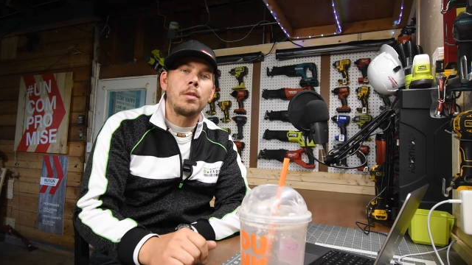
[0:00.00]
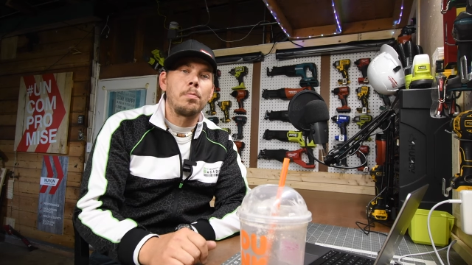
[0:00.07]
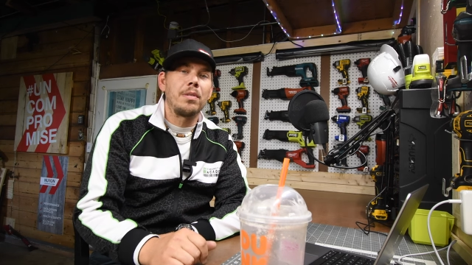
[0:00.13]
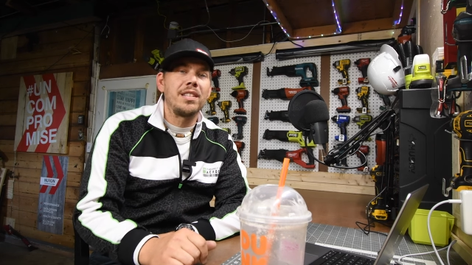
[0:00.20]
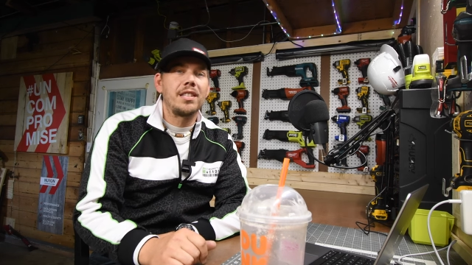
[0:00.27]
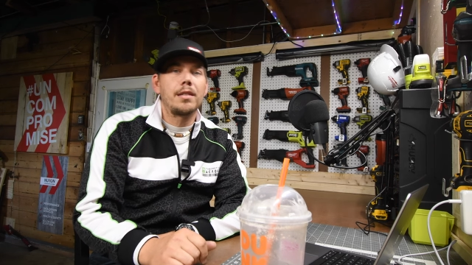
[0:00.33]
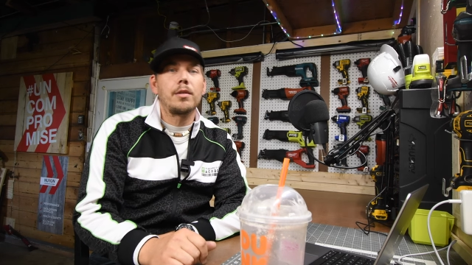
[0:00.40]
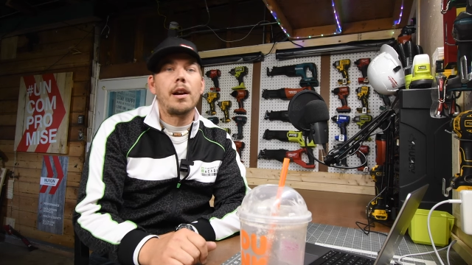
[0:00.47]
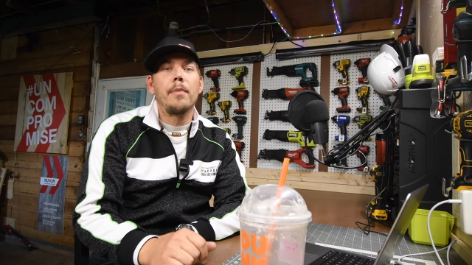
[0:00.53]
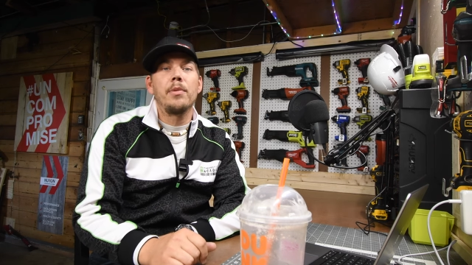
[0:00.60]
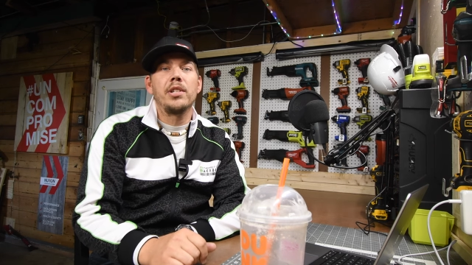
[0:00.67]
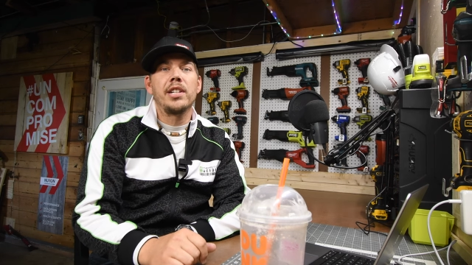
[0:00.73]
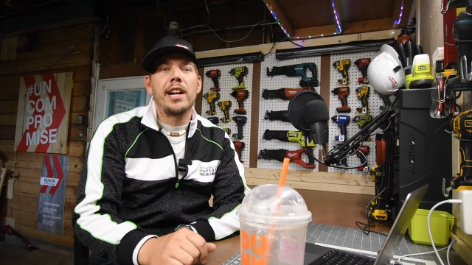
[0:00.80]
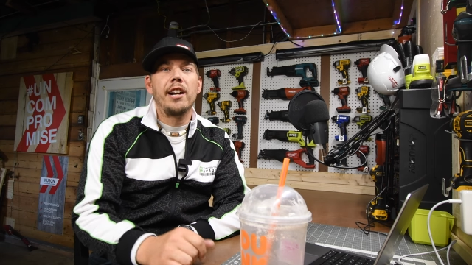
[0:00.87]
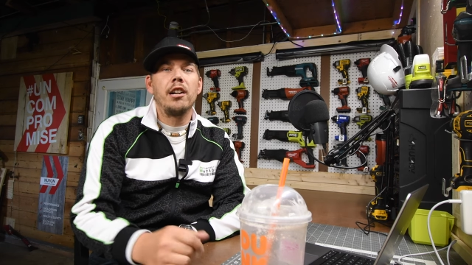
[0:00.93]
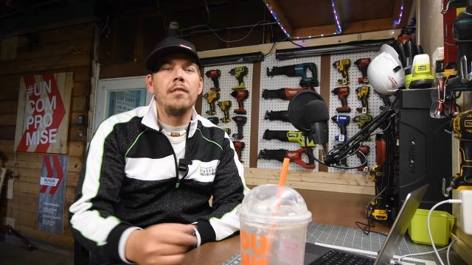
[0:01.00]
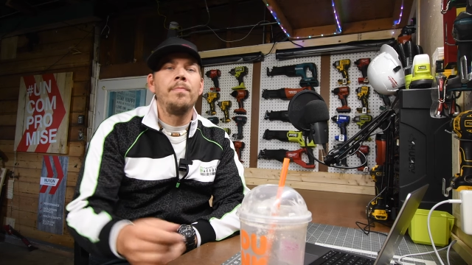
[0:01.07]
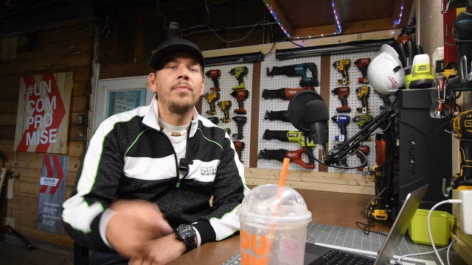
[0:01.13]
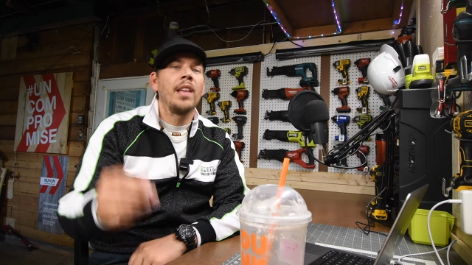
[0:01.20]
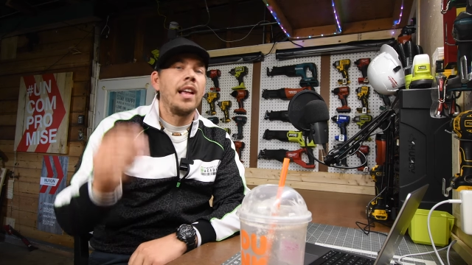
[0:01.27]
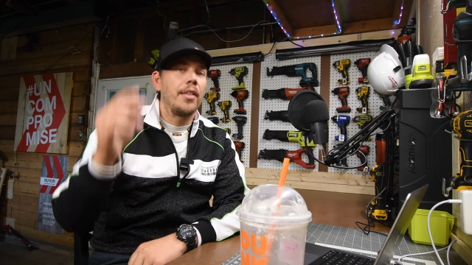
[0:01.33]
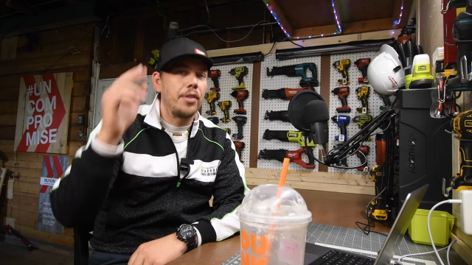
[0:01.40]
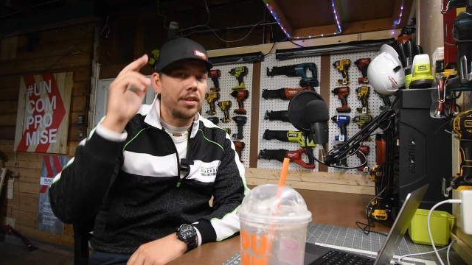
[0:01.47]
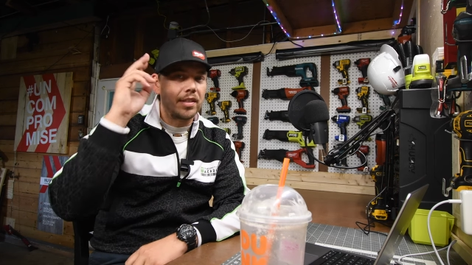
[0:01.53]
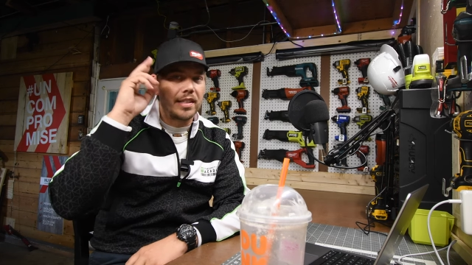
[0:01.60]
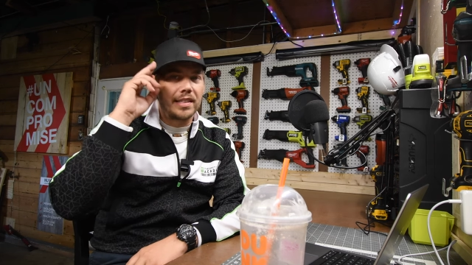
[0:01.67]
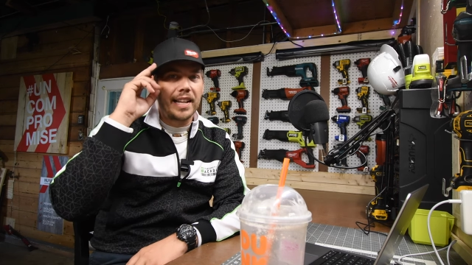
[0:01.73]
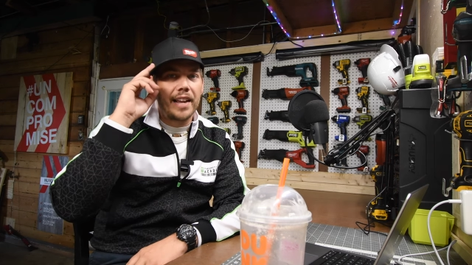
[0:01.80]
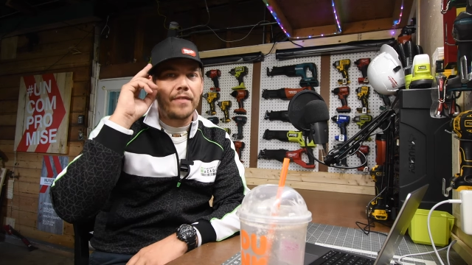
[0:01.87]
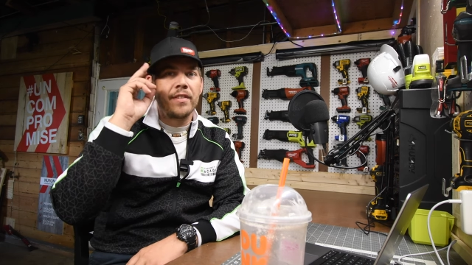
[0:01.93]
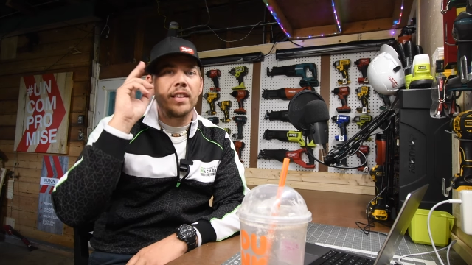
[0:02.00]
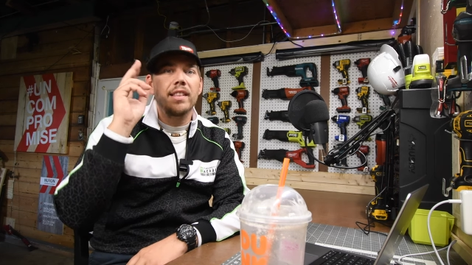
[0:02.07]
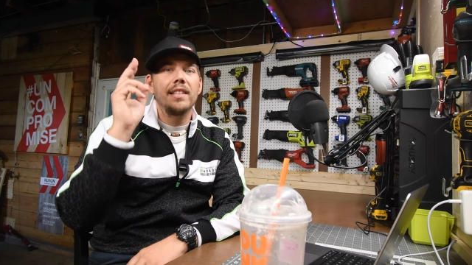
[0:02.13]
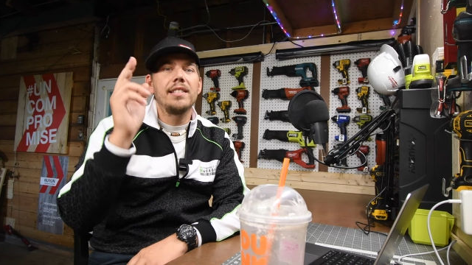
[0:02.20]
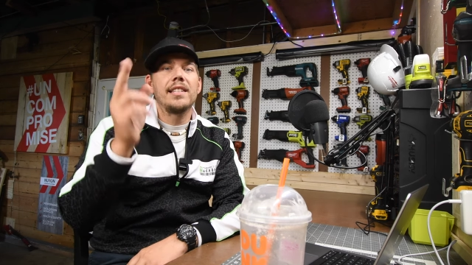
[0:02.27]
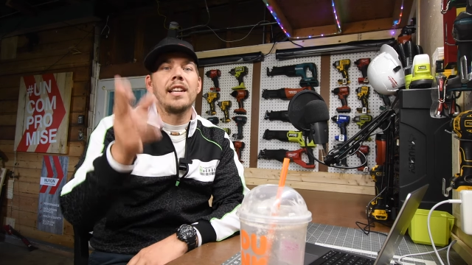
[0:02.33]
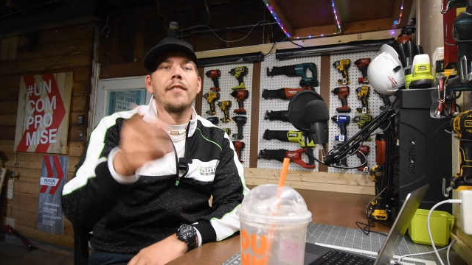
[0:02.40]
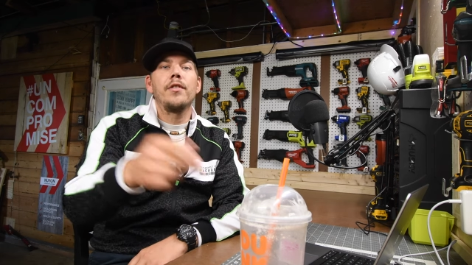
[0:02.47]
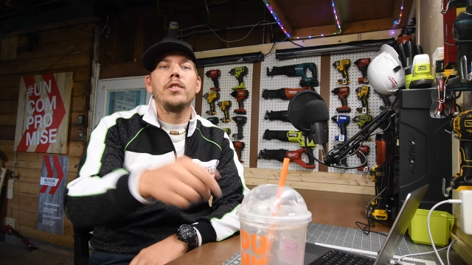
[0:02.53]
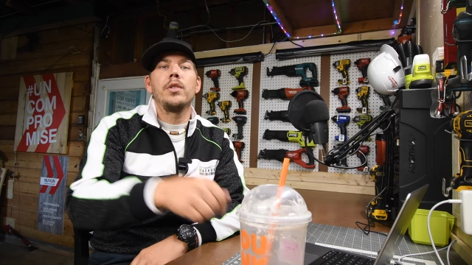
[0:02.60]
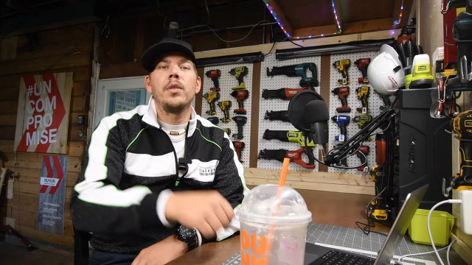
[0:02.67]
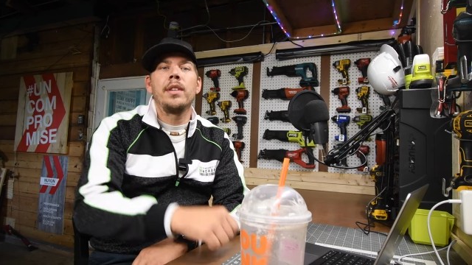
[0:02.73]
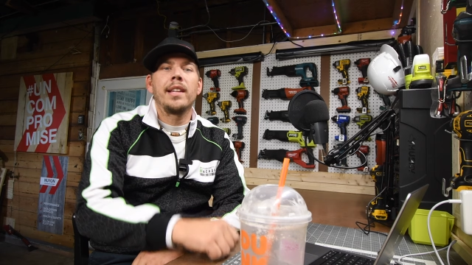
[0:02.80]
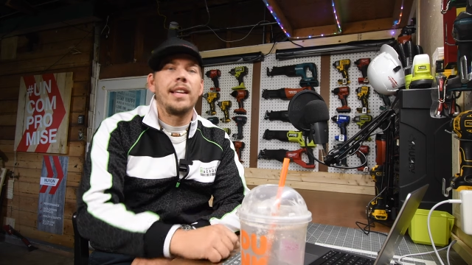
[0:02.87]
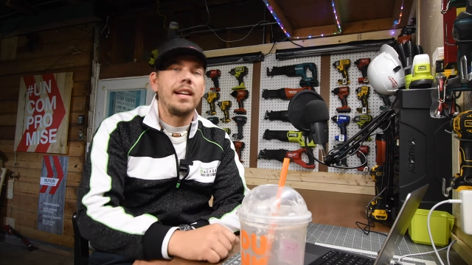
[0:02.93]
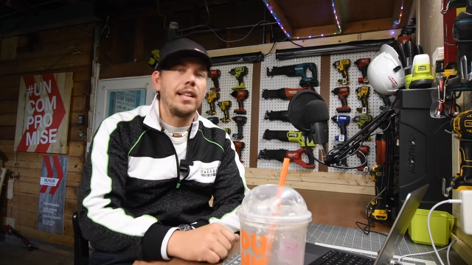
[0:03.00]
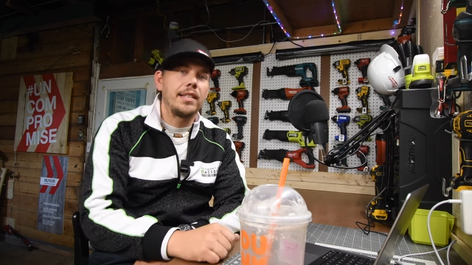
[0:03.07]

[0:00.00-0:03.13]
and please subscribe to the channel. This is Dave Nicklas. Thank you for tuning in.